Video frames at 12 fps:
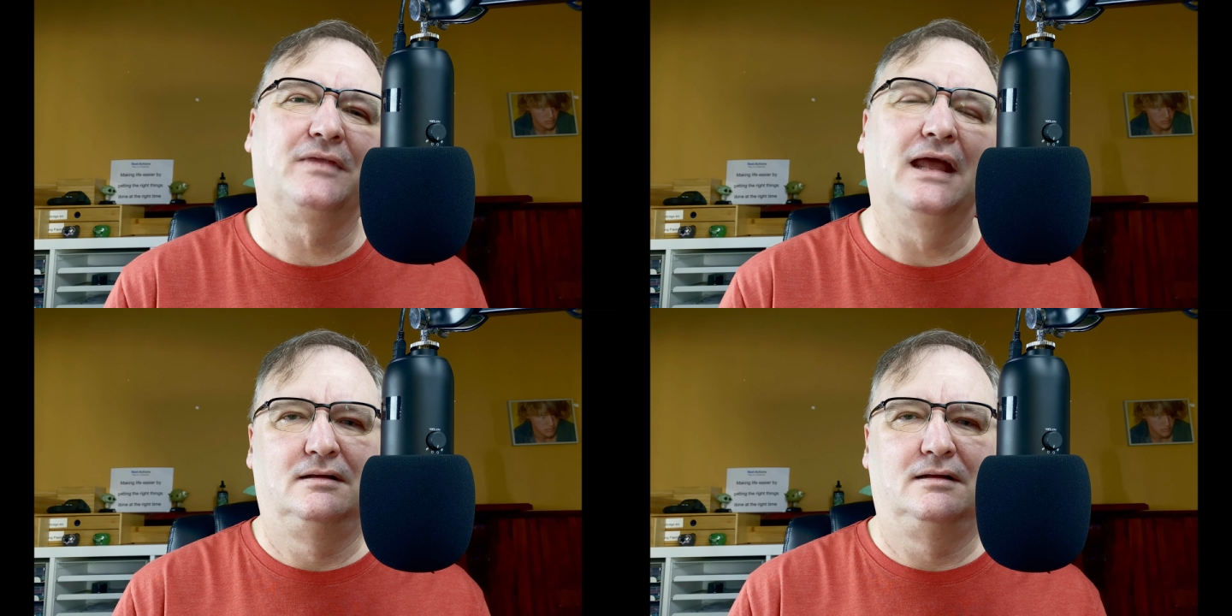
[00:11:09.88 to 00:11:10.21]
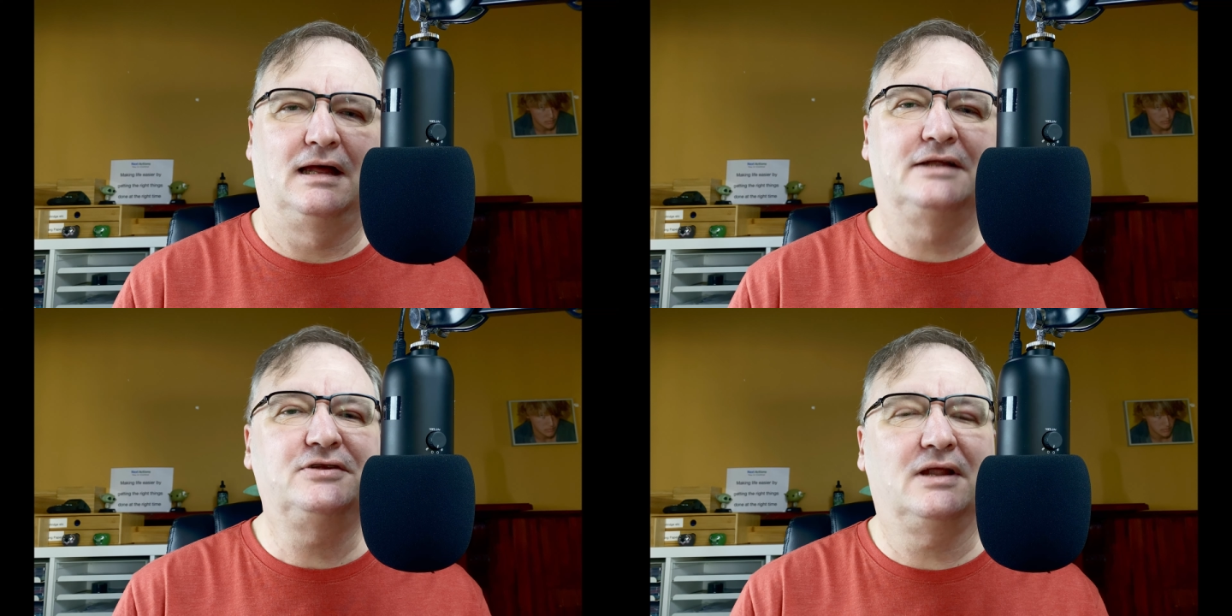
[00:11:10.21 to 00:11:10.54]

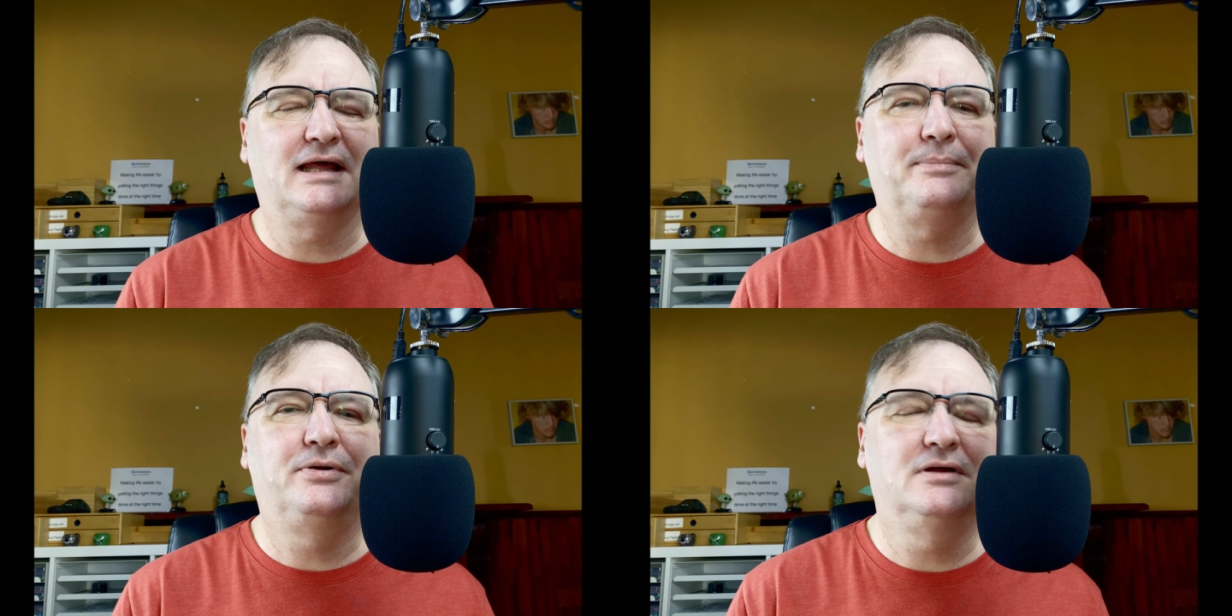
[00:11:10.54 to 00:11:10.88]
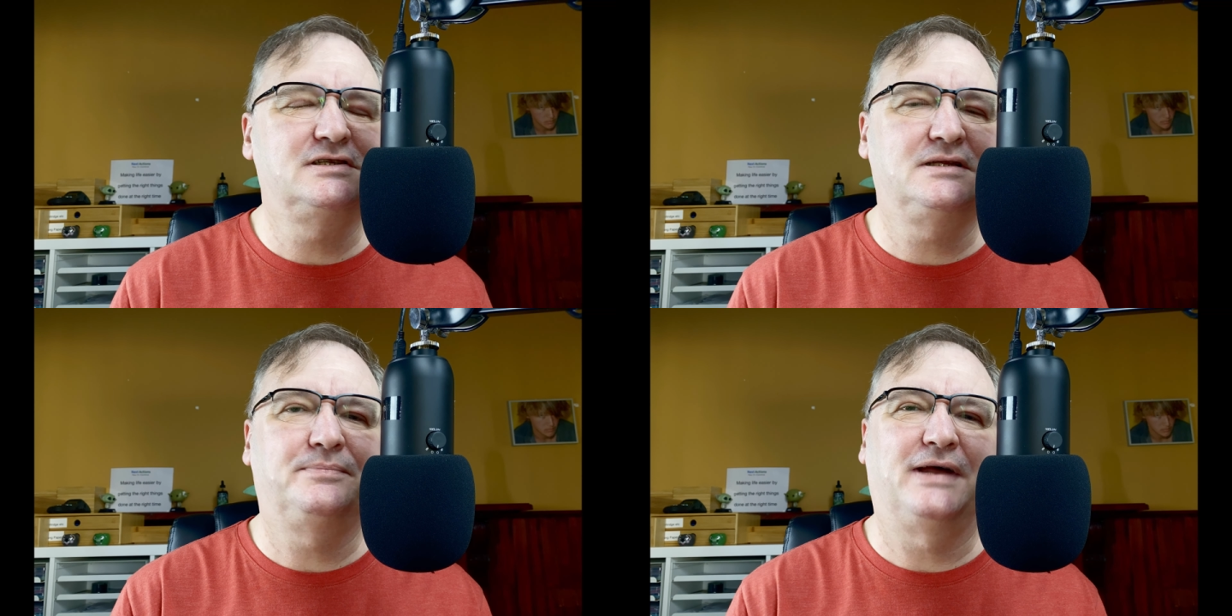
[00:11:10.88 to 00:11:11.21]
I don't like
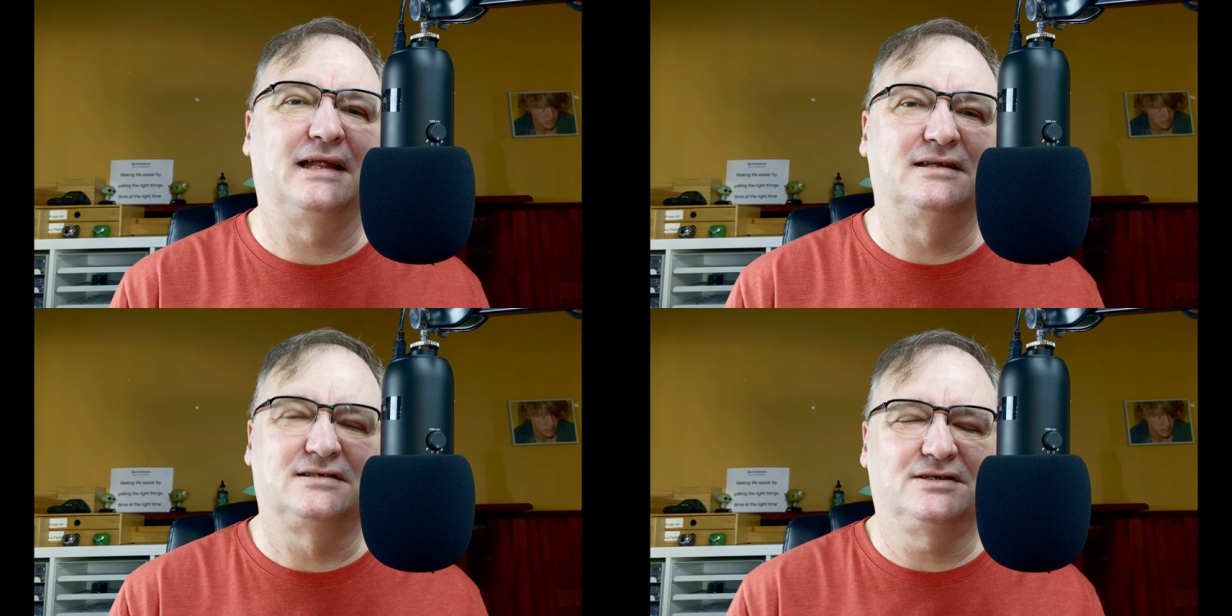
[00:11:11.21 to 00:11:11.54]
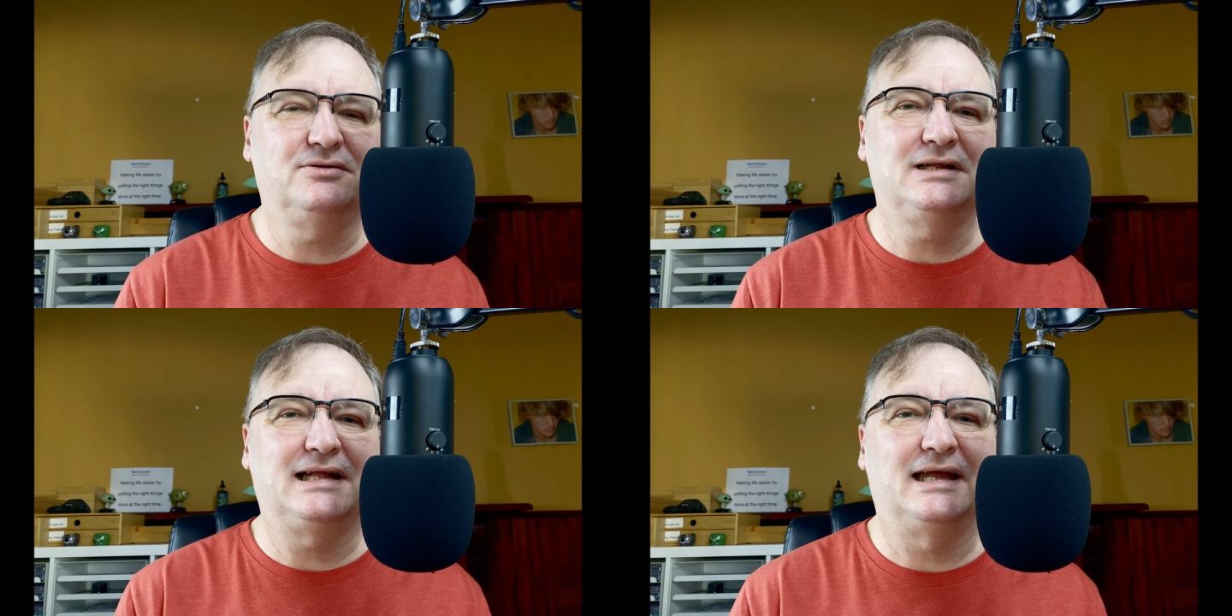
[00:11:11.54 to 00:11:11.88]
posting pens,
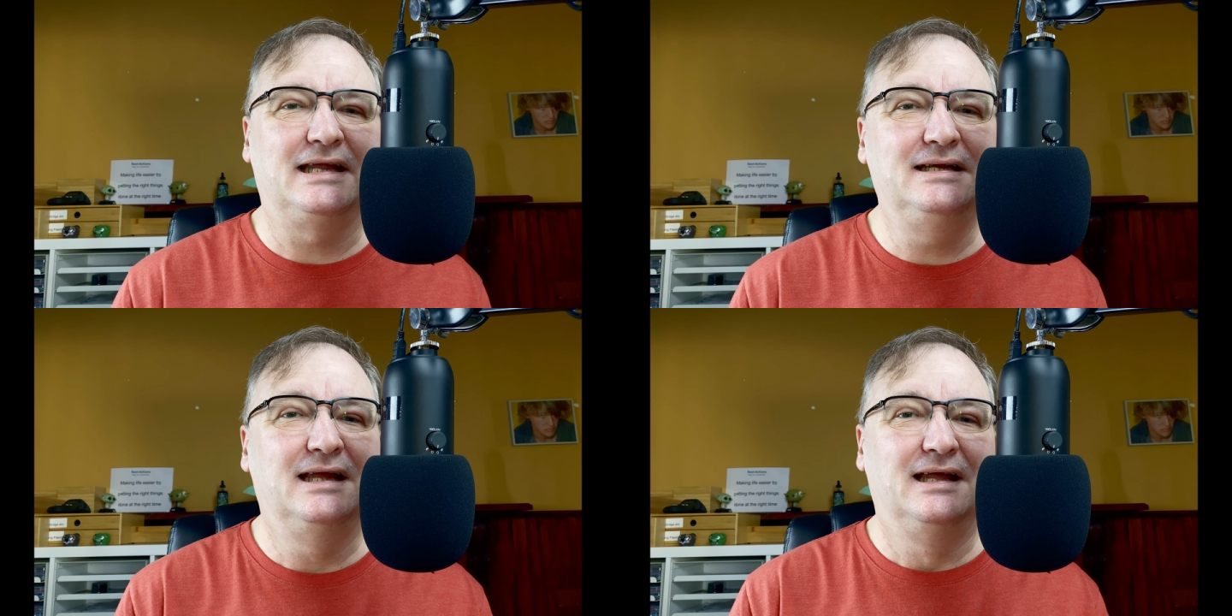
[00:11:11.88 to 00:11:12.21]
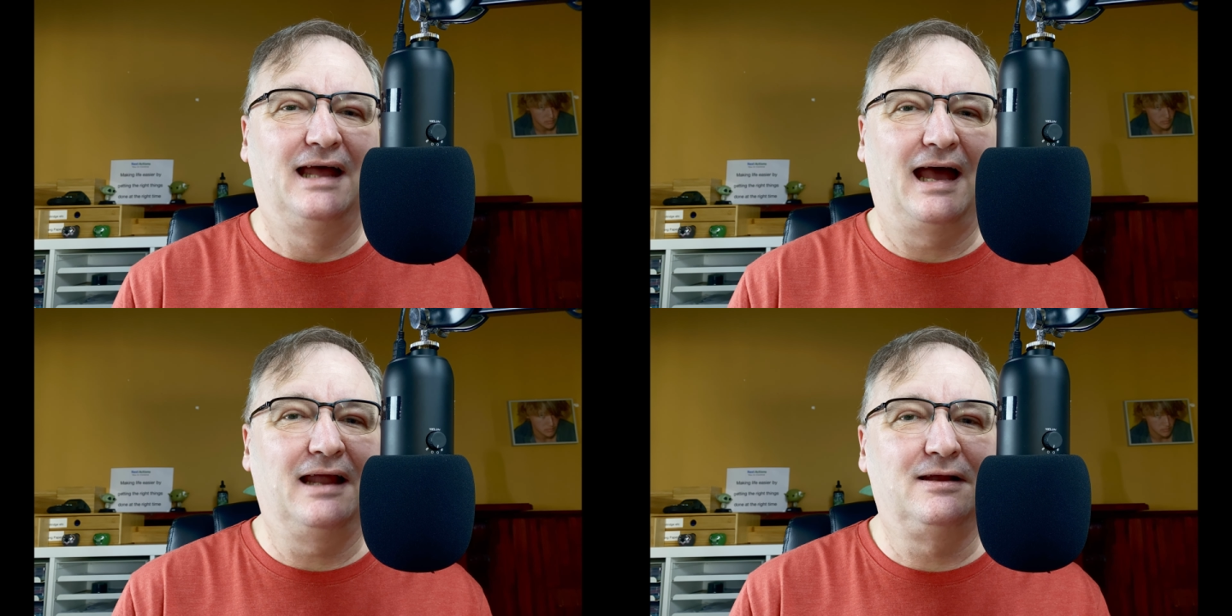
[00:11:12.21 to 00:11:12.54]
so again,
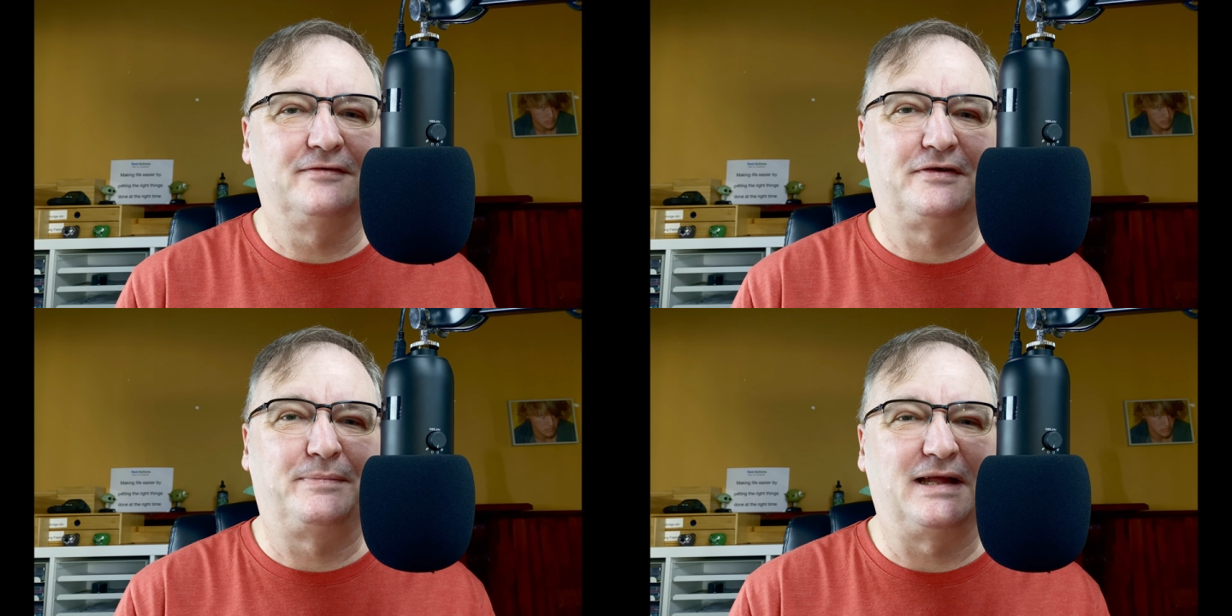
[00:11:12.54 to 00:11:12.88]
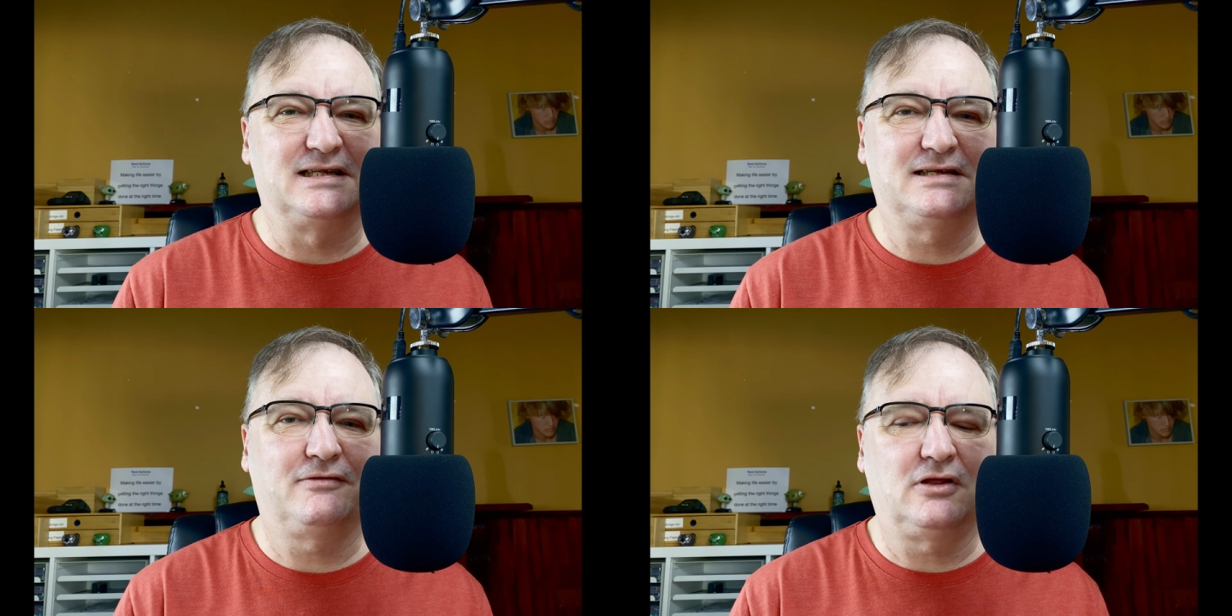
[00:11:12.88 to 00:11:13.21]
I look for
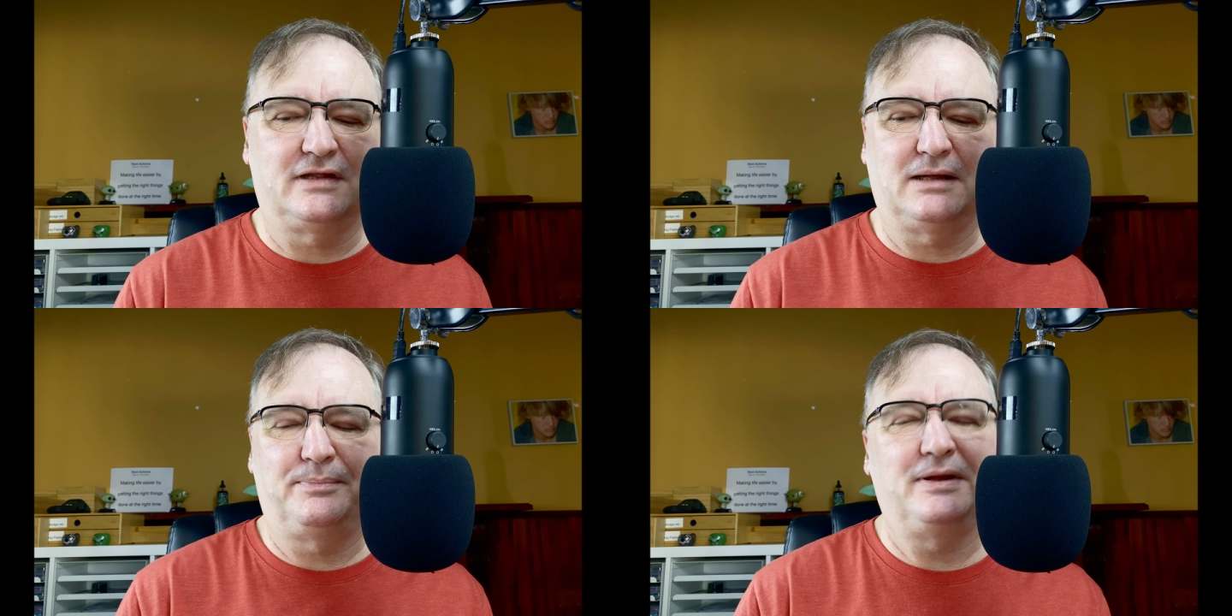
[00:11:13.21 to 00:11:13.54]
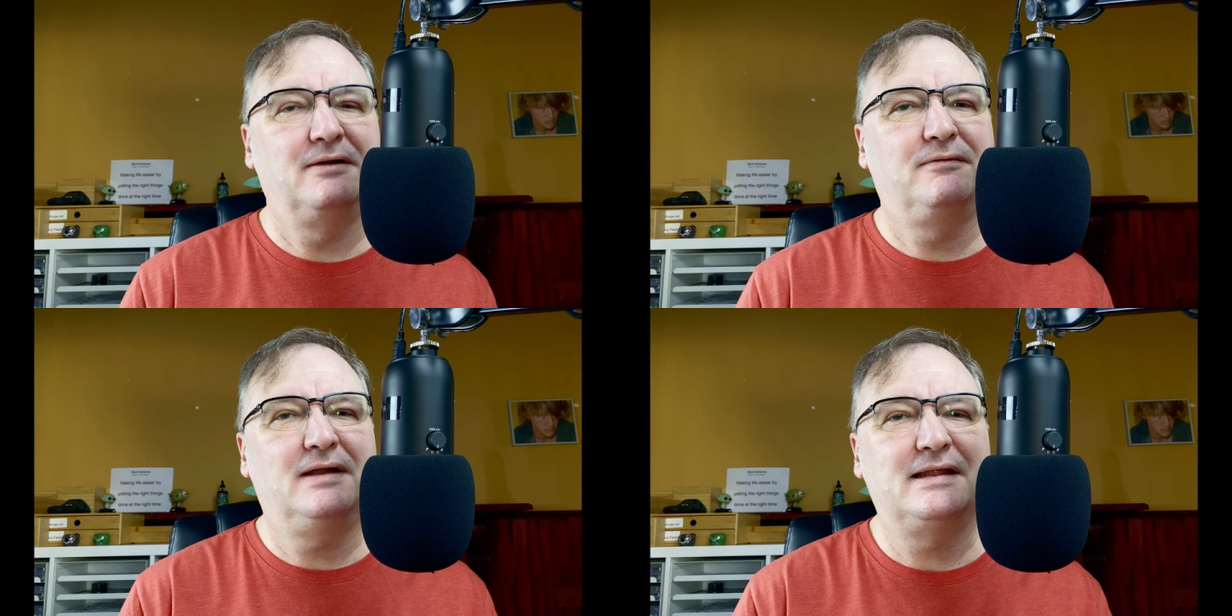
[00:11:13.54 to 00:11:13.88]
pens that have got that bit
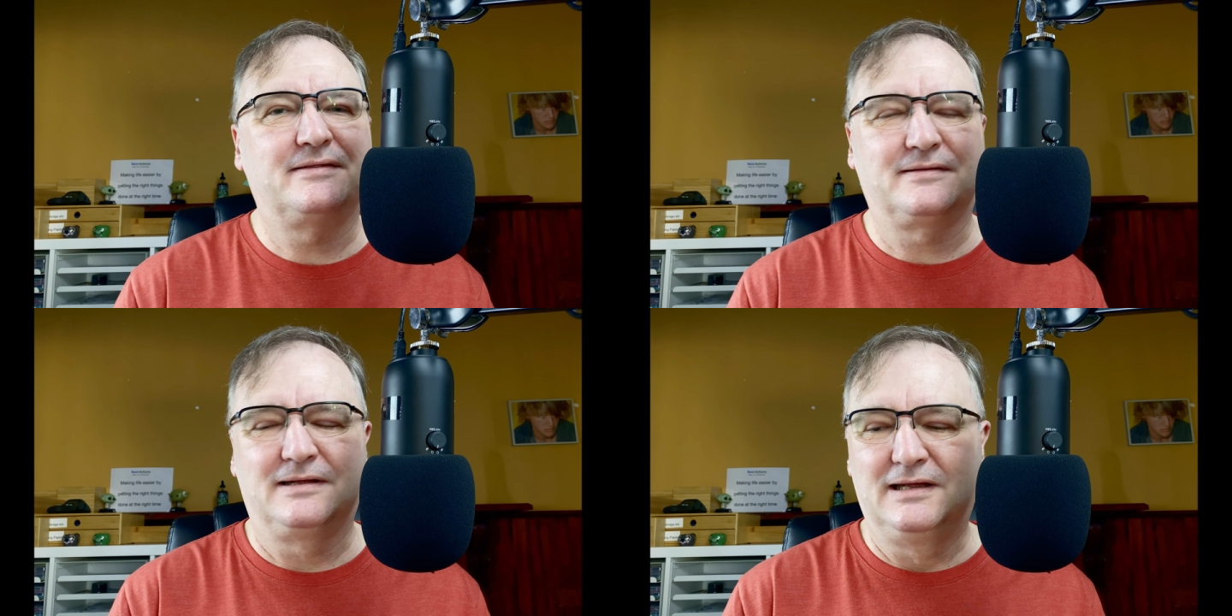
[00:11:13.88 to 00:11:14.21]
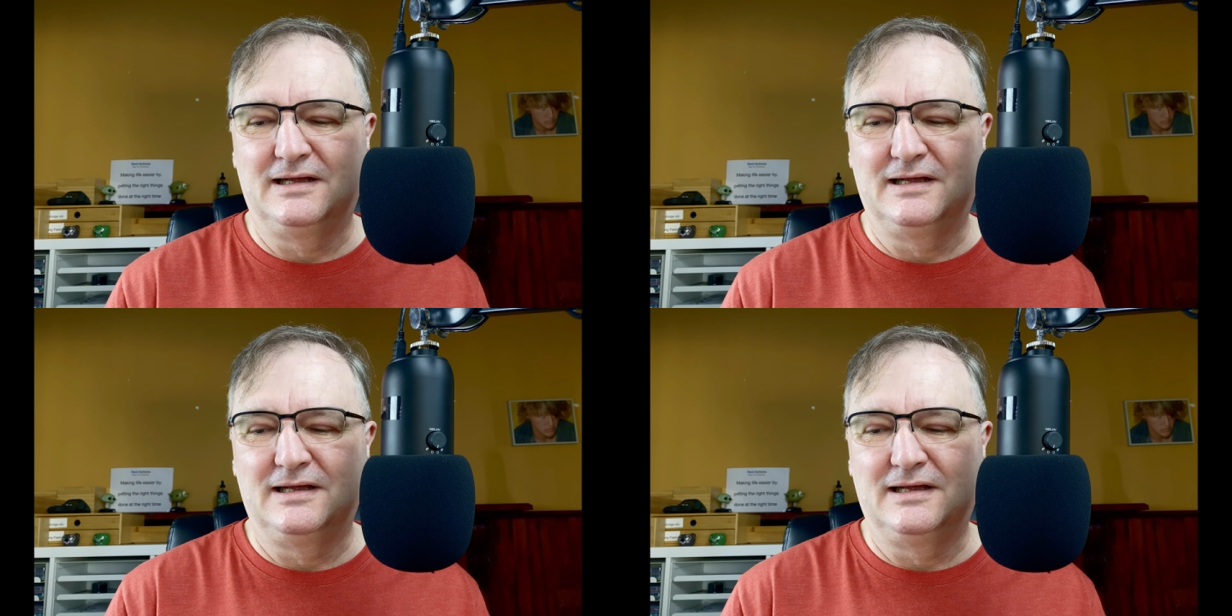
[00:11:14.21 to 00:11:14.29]
of length.